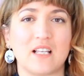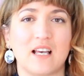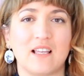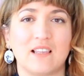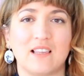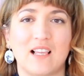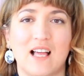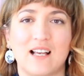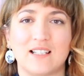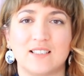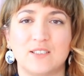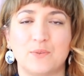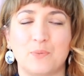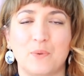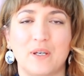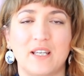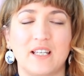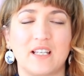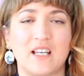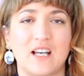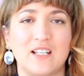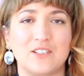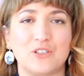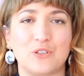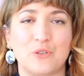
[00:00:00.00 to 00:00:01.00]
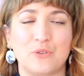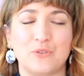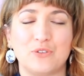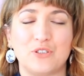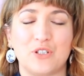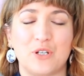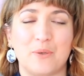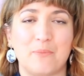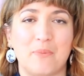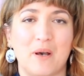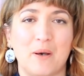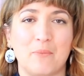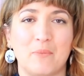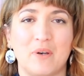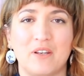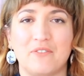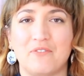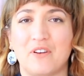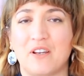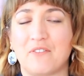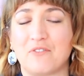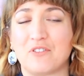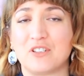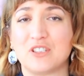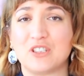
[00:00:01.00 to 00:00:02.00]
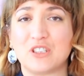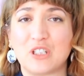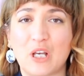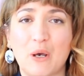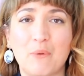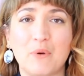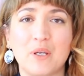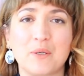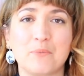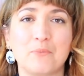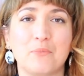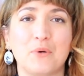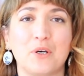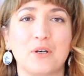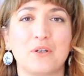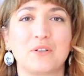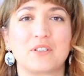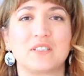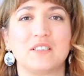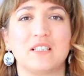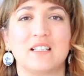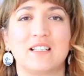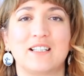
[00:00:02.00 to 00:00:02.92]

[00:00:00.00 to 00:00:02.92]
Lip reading: and last week I told you about my favourite sewing books,